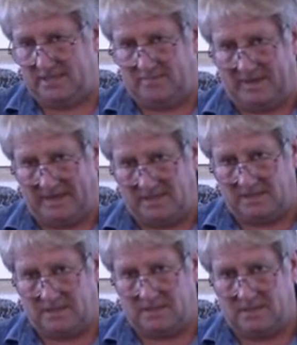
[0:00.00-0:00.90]
to paint.
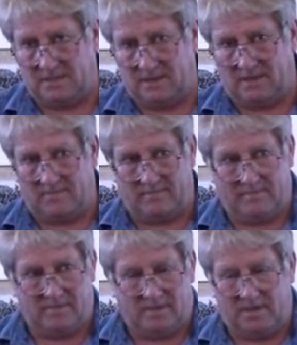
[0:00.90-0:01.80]
Um,
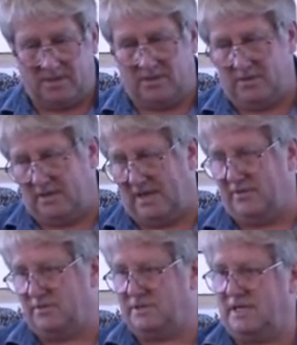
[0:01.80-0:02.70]
you can I
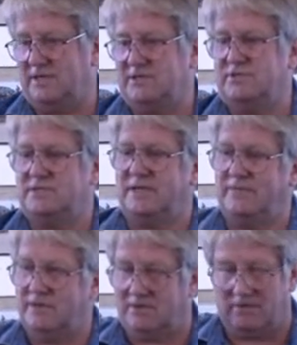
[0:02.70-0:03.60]
just use
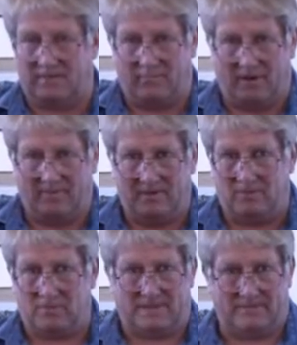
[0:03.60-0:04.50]
Tamiya Grey Primer
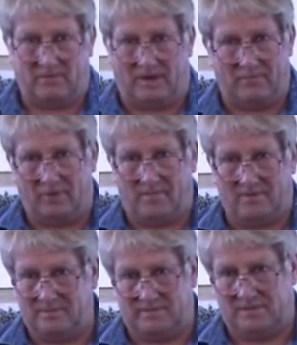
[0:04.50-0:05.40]
or Tamiya White Primer,
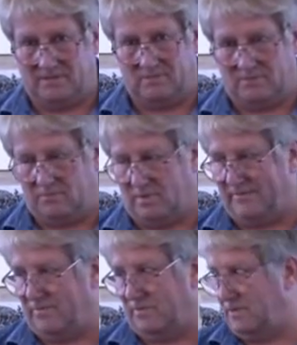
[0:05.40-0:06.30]
depends on
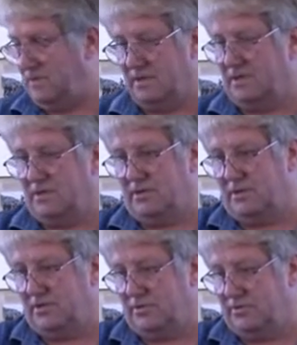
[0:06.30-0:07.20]
whatever you want. You
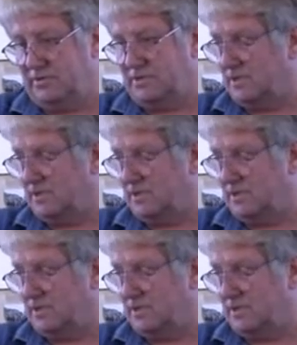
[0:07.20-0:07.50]
can use